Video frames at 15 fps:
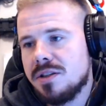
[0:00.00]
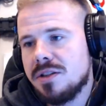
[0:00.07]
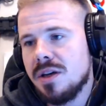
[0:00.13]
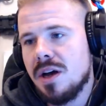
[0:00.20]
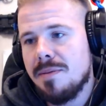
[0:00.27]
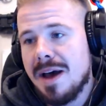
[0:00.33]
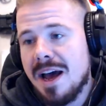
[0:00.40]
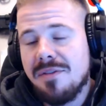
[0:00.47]

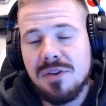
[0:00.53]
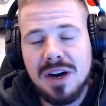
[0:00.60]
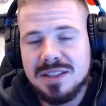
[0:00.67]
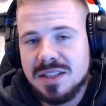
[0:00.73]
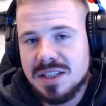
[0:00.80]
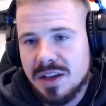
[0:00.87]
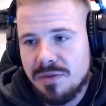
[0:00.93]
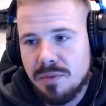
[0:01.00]
everyone
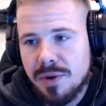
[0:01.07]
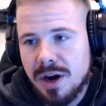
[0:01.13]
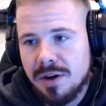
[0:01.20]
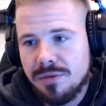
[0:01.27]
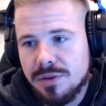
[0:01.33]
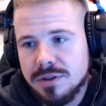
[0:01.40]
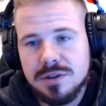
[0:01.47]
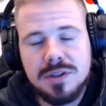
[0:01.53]
has a different
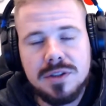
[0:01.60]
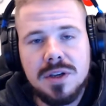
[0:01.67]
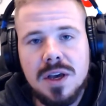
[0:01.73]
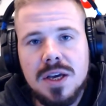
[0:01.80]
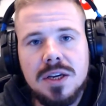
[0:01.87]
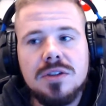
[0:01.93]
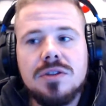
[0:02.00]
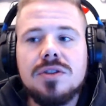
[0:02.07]
preference.
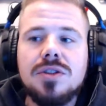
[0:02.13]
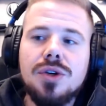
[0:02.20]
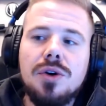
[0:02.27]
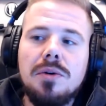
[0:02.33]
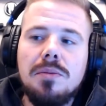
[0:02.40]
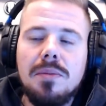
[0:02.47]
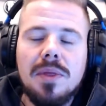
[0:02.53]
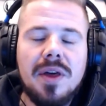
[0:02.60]

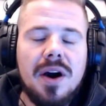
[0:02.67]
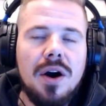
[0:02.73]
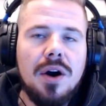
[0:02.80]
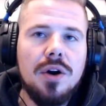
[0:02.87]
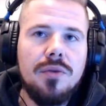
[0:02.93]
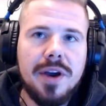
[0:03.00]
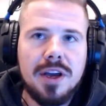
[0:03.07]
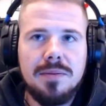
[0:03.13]
Some that
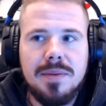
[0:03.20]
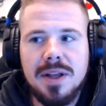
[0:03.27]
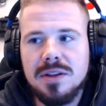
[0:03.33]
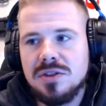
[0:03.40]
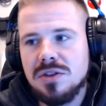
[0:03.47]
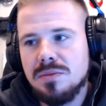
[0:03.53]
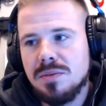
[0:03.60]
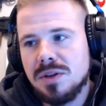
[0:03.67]
I recommend,
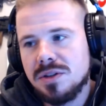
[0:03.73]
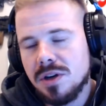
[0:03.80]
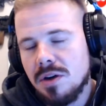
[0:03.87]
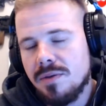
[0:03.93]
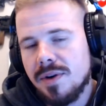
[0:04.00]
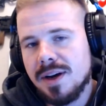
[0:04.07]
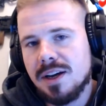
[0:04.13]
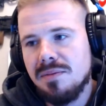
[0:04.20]
some I
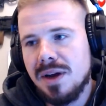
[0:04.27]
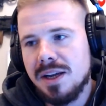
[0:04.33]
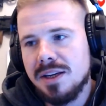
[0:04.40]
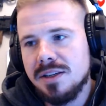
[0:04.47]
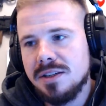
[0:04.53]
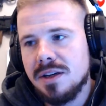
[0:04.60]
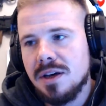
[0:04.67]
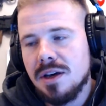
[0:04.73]
don't
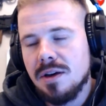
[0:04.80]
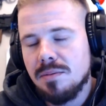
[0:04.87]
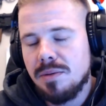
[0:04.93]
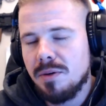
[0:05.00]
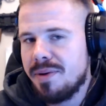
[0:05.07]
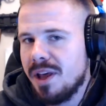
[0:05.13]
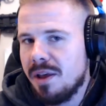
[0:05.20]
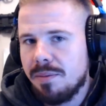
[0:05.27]
recommend,
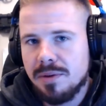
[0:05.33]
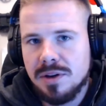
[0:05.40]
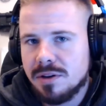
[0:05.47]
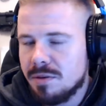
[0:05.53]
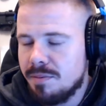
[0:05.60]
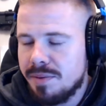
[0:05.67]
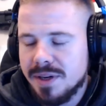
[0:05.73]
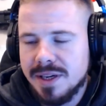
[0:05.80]
but people are
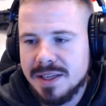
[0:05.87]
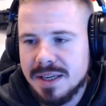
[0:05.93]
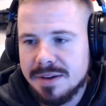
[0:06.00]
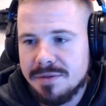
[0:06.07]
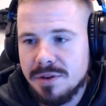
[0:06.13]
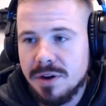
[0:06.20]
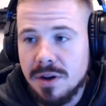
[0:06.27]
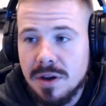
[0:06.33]
completely
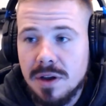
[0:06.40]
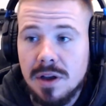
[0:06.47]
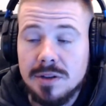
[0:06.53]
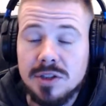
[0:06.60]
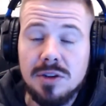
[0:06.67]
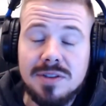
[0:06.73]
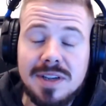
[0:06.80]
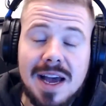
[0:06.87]
different.
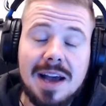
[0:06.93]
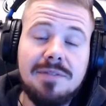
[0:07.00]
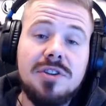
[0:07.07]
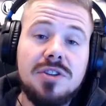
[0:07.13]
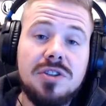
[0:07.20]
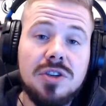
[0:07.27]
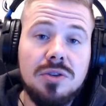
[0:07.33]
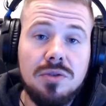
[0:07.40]
So to have
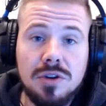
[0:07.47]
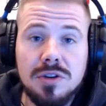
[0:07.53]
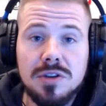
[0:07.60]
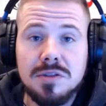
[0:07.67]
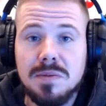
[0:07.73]
the two guns, my